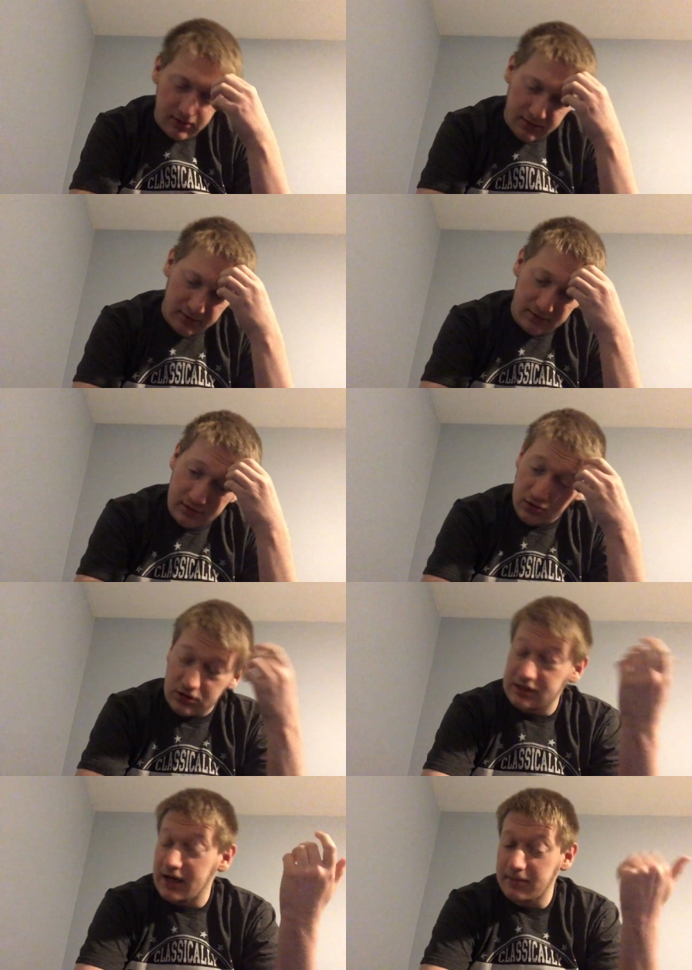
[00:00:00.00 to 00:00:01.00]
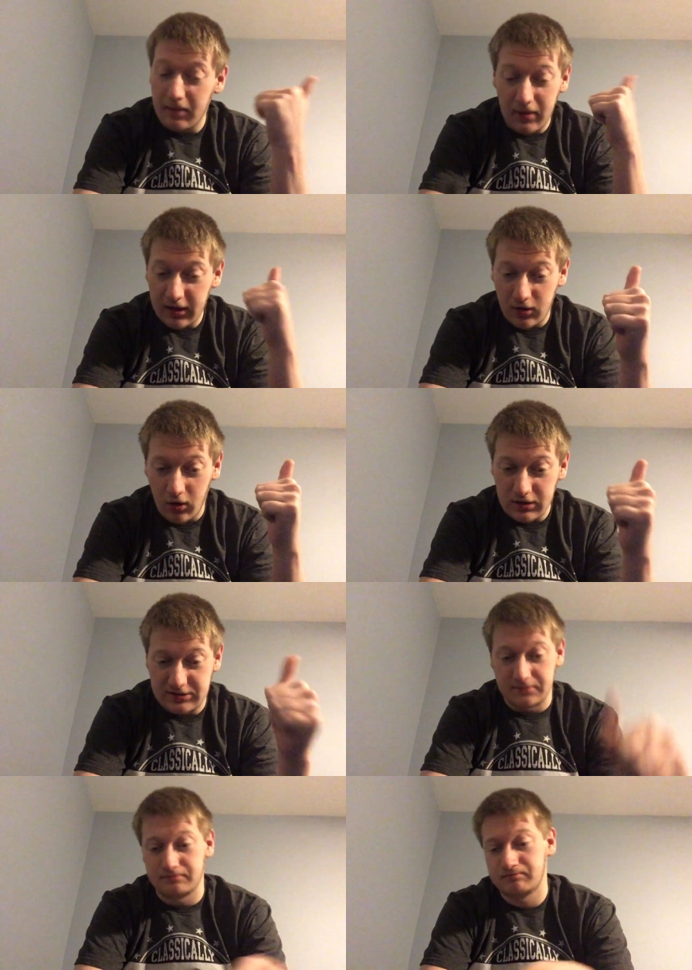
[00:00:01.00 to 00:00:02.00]
and to them, I'm like,
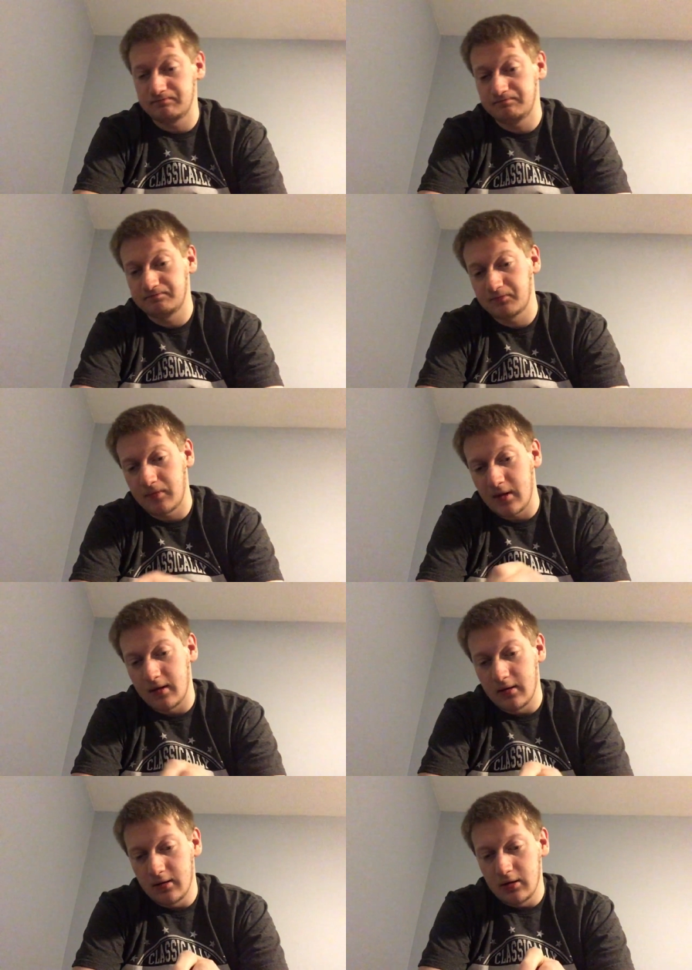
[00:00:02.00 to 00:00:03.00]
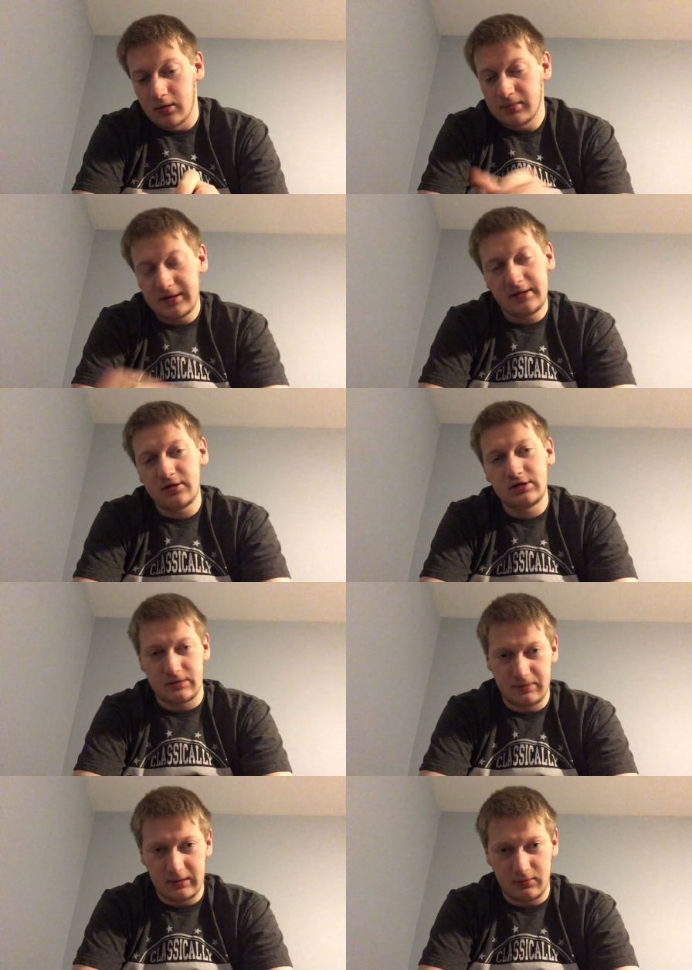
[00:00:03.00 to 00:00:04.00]
awesome. But then there's
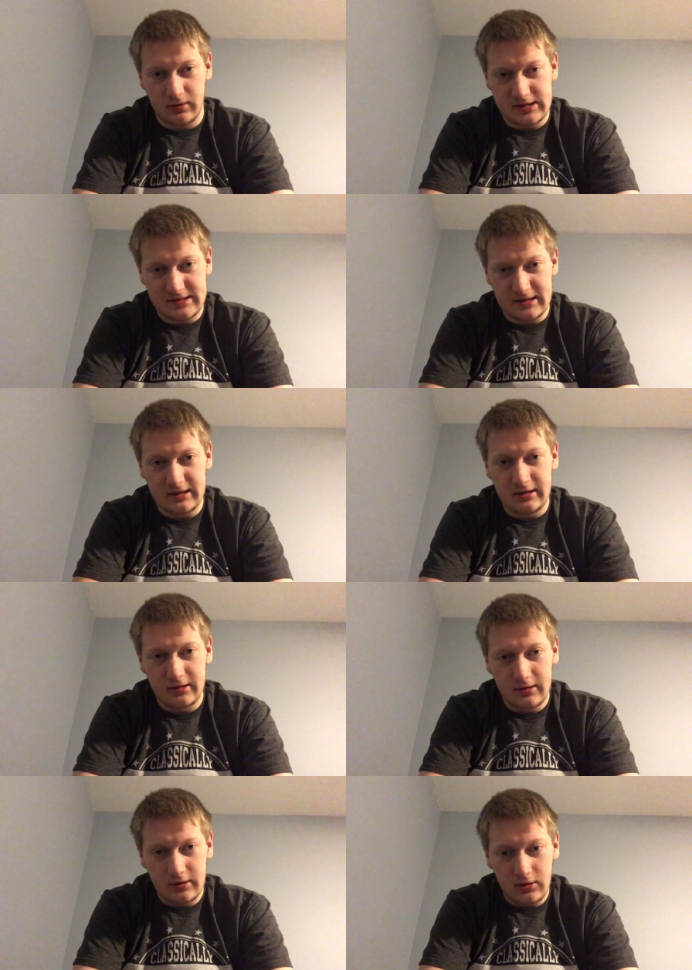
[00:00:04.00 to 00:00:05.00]
the people I see